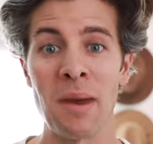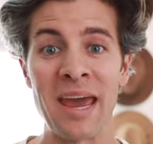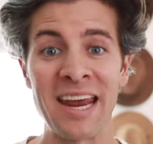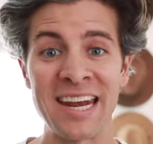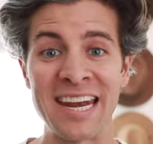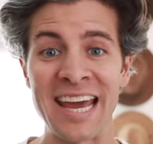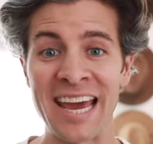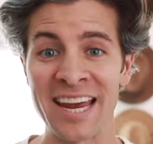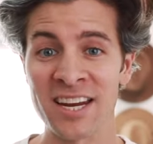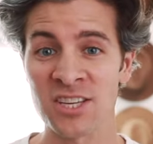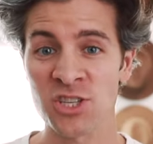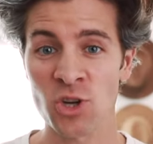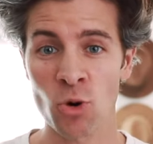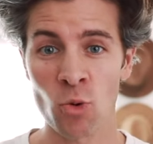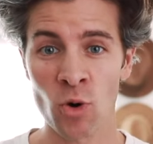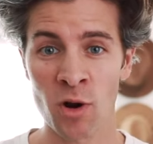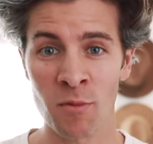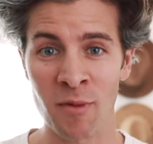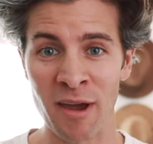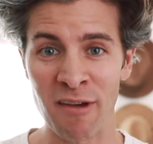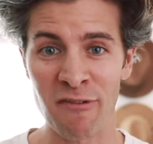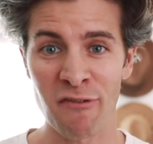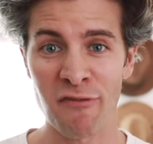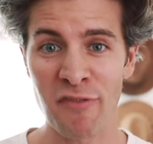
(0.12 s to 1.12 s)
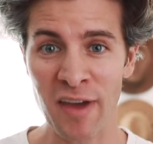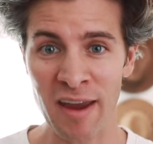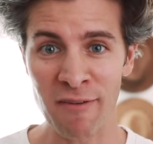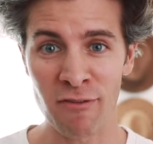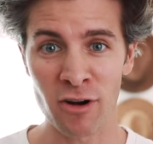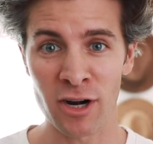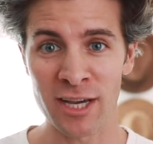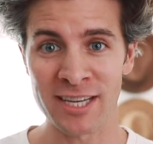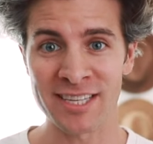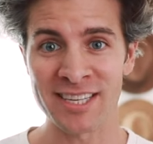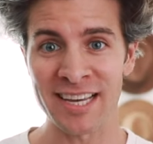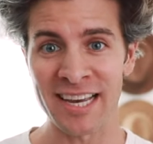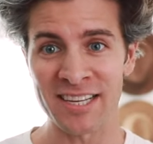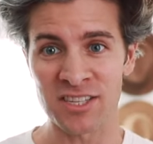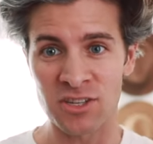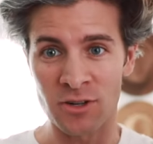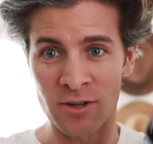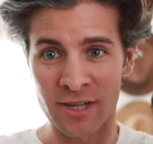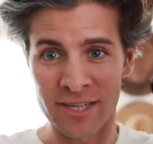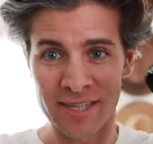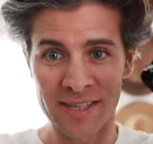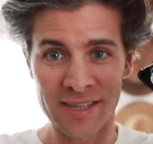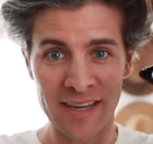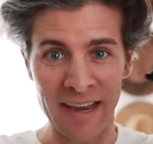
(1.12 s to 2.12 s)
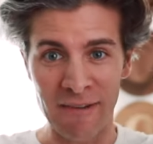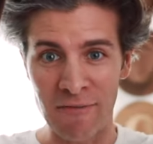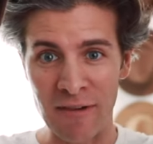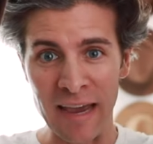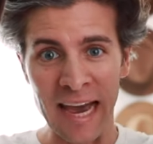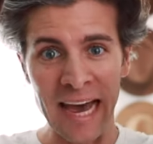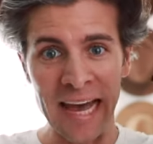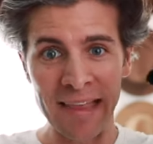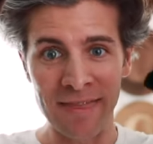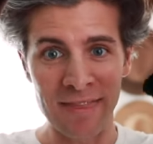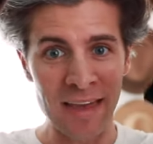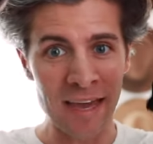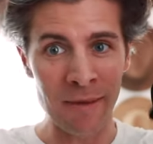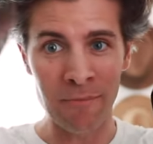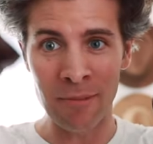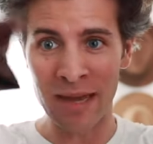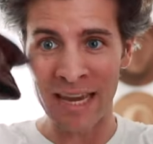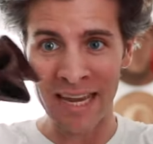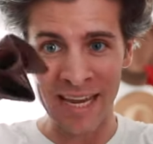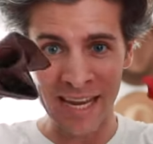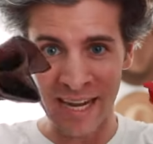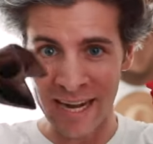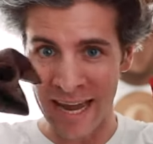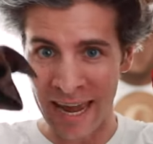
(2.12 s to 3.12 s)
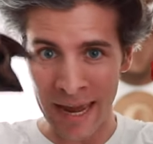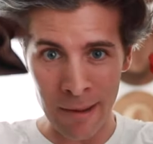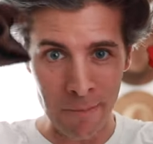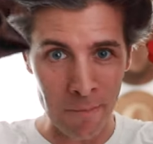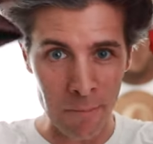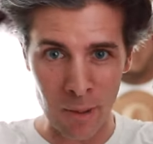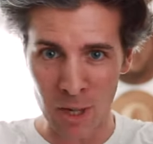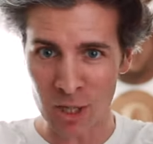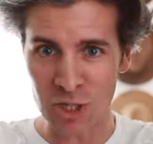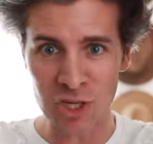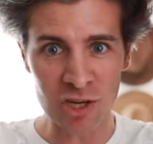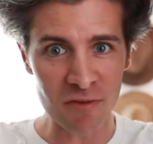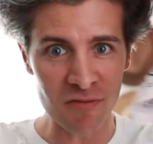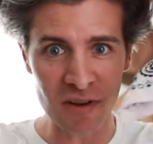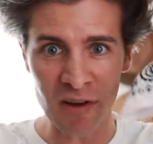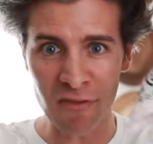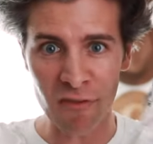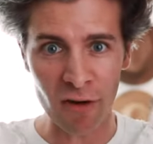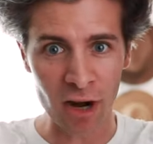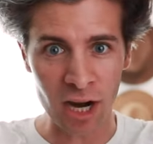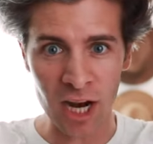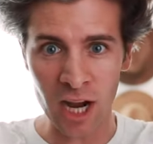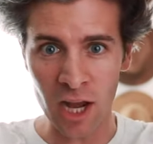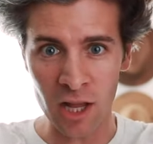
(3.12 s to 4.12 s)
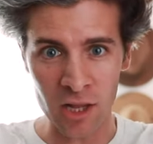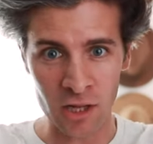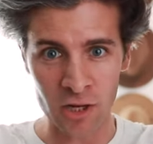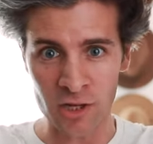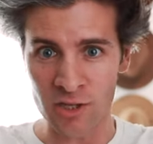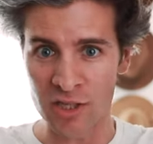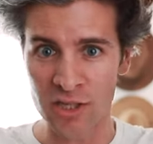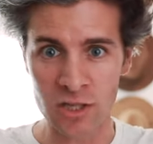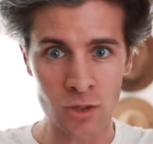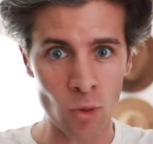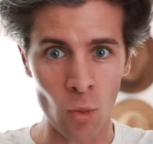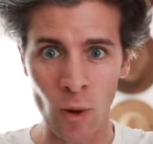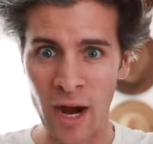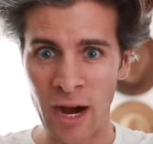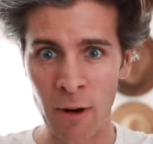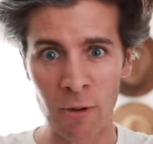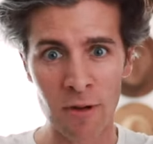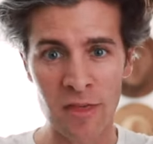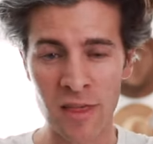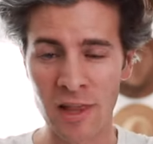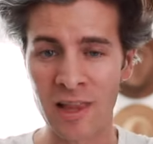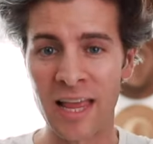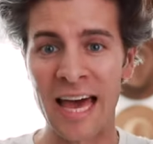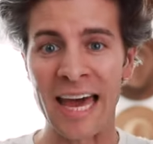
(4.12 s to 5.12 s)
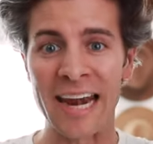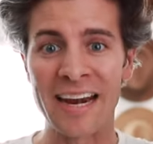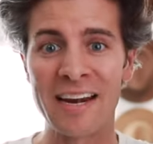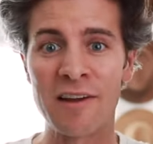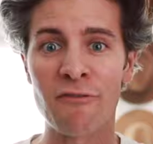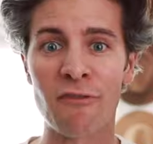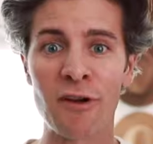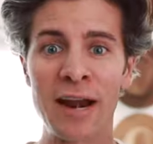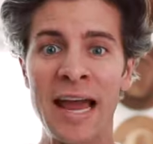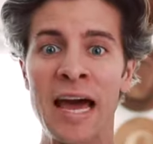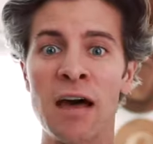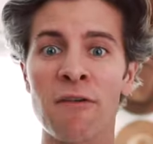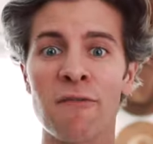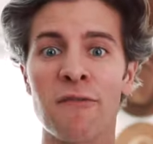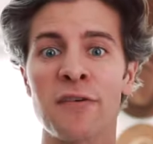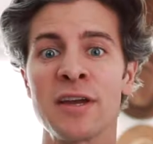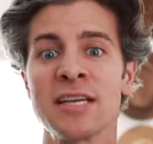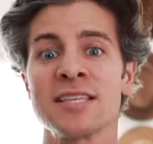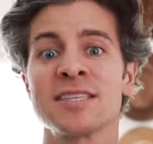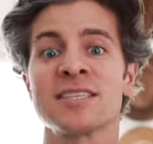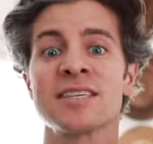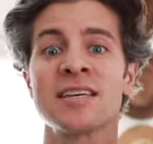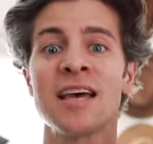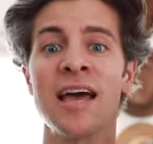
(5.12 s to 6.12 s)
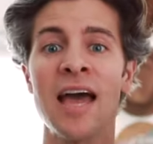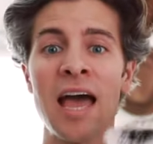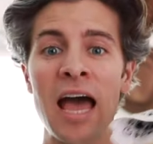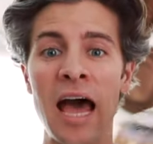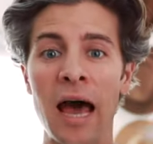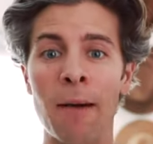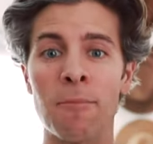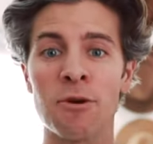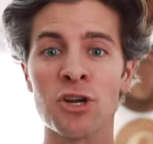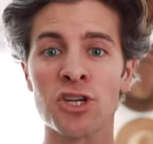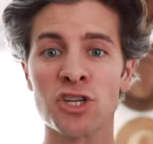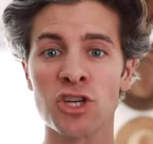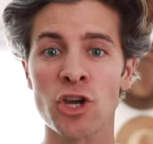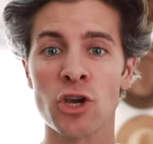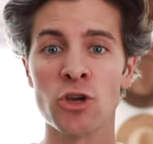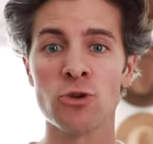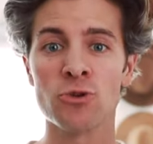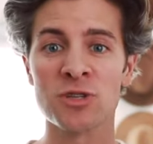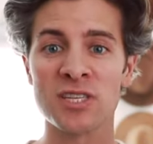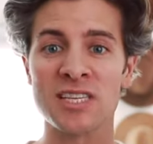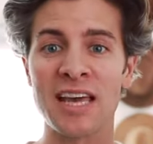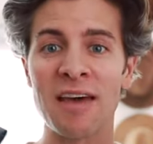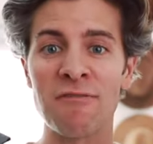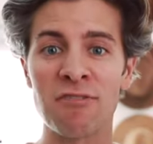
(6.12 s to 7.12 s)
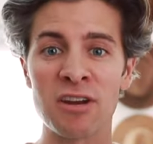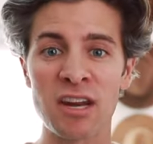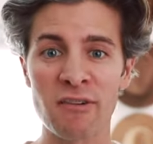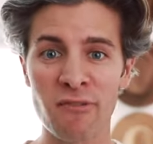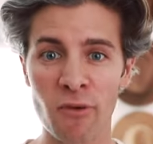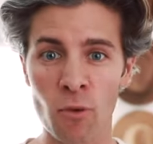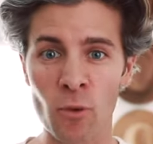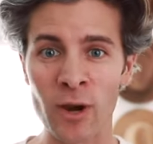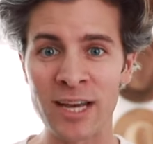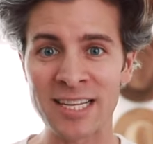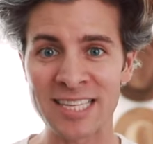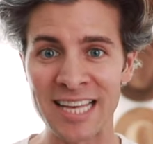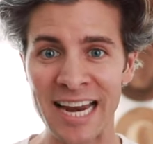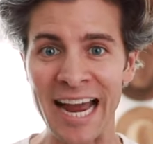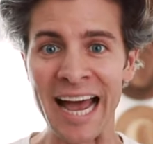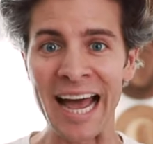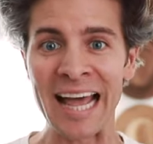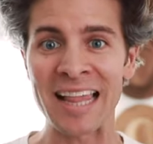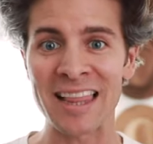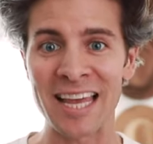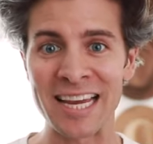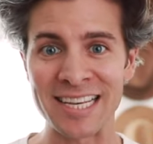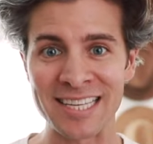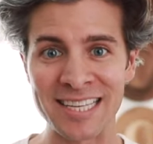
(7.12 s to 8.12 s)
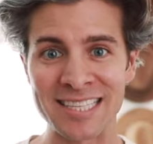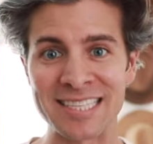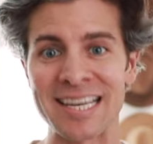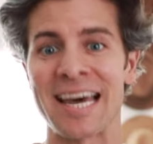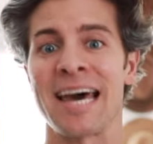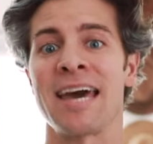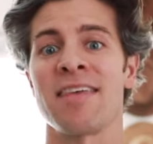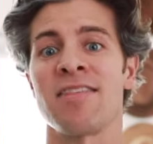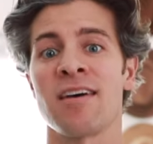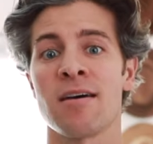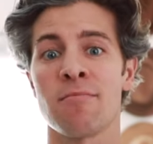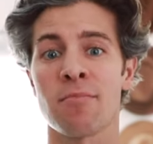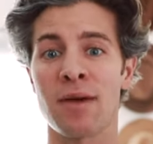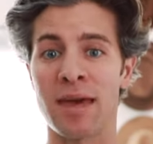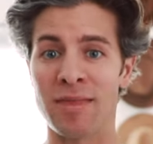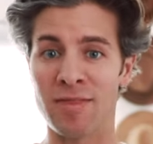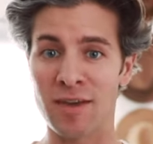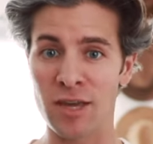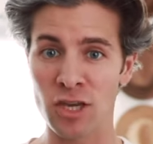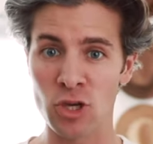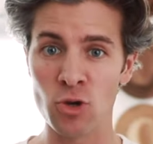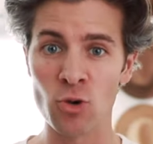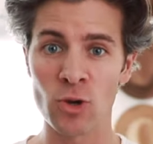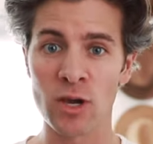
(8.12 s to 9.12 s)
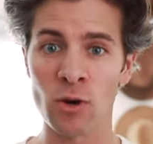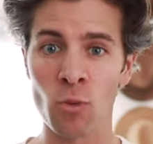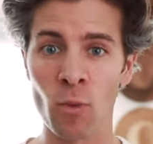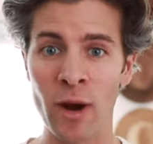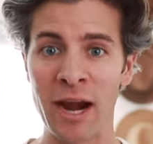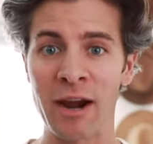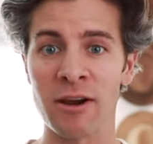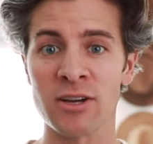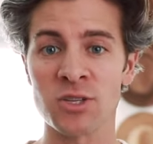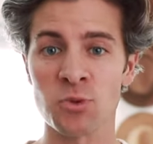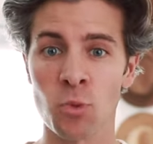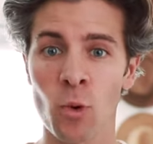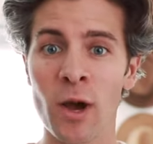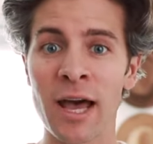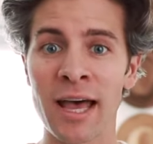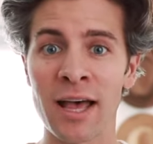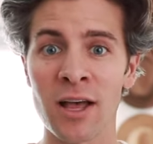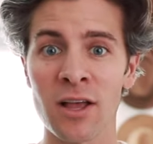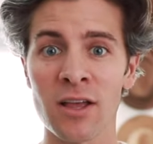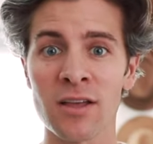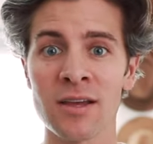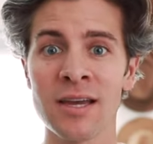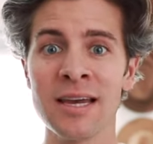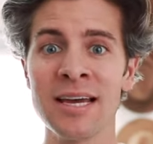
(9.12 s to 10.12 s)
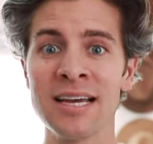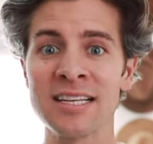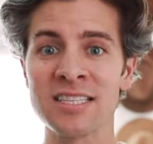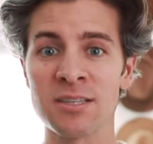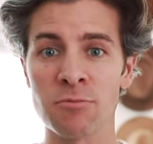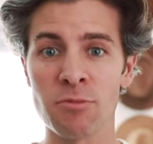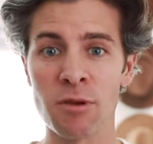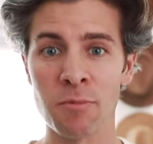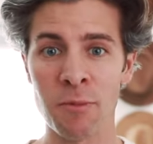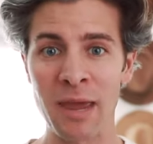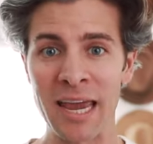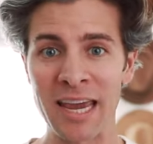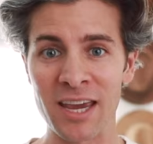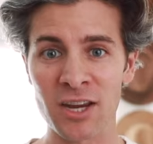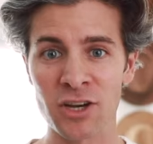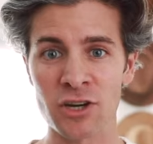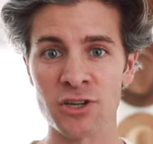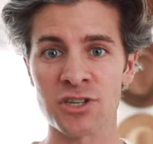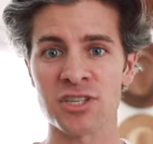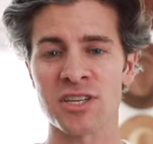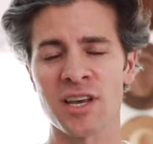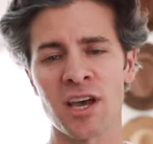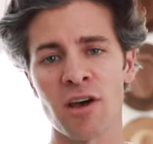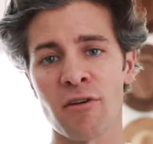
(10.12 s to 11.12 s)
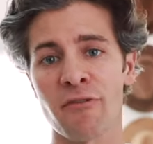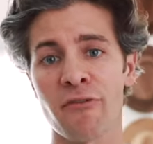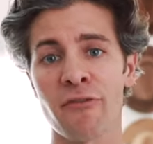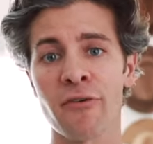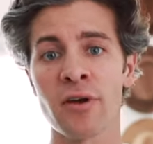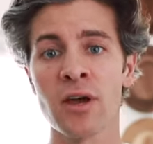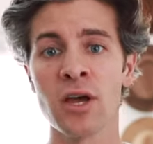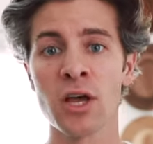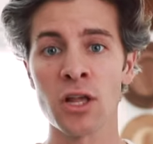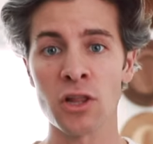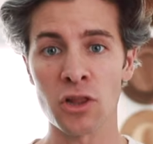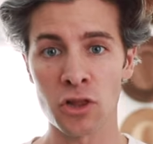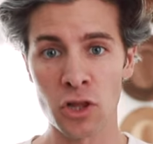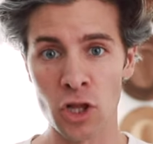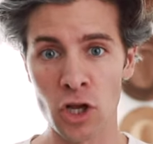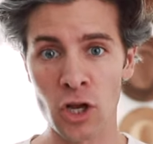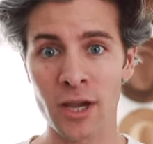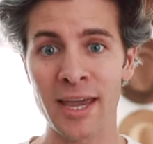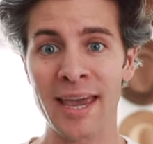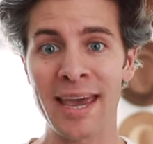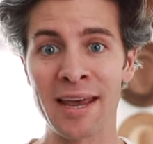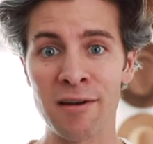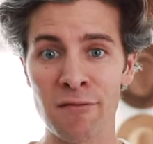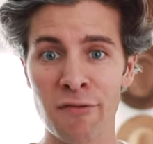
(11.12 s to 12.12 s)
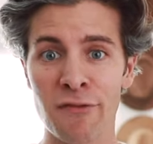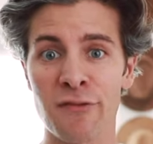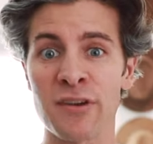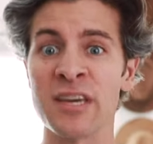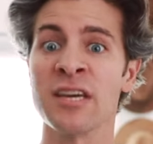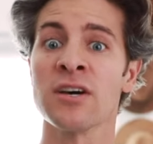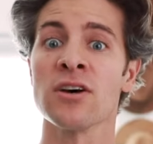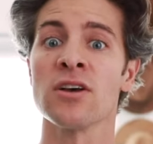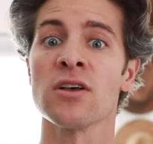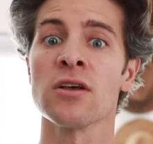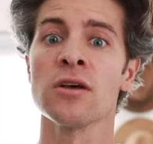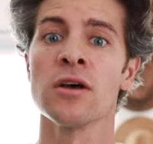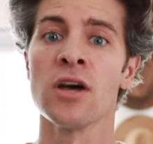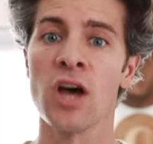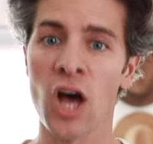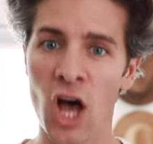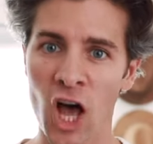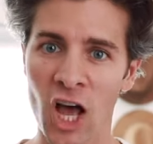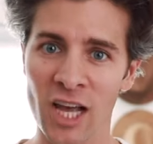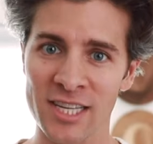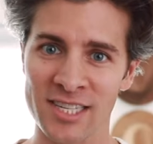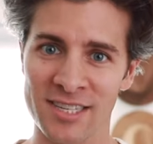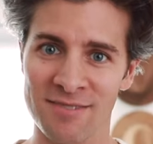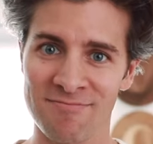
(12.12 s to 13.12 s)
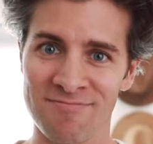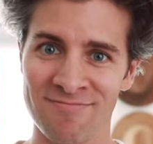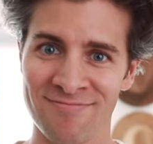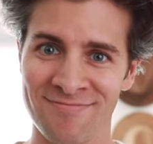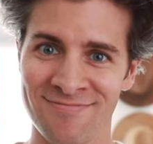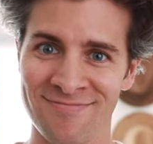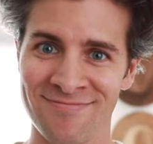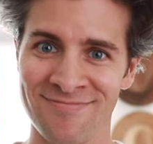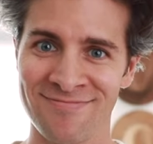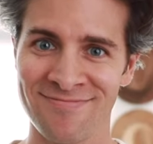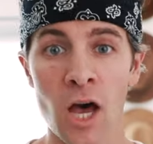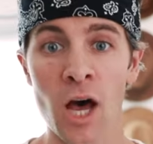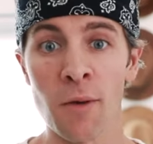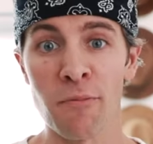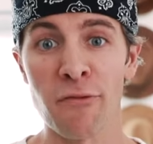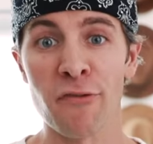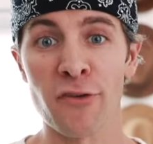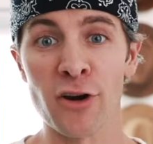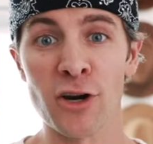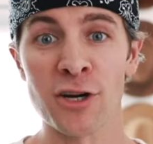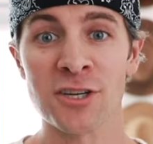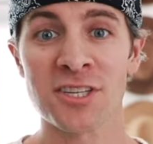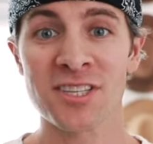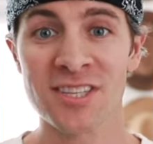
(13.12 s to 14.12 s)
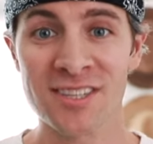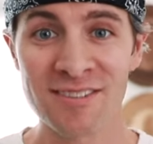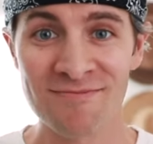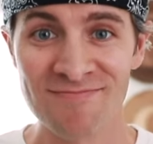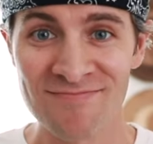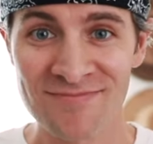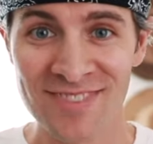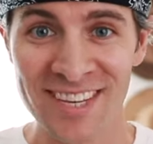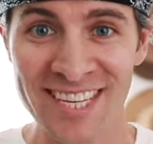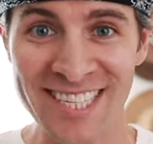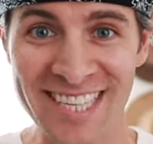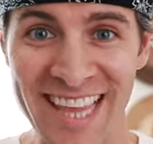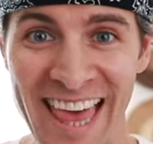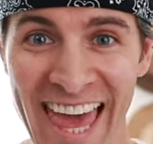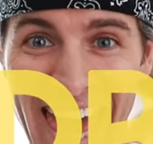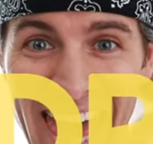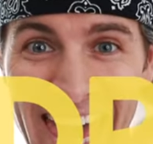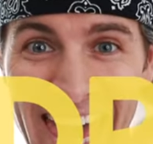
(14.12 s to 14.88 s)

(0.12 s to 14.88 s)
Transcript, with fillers: Bandanas are one of my favorite accessories. I've got them in a bunch of different colors to wear with a lot of different outfits. I'm going to show you 7 different ways that I like to tie them and that you can wear as well to be making yourself look and feel awesome. Up first is the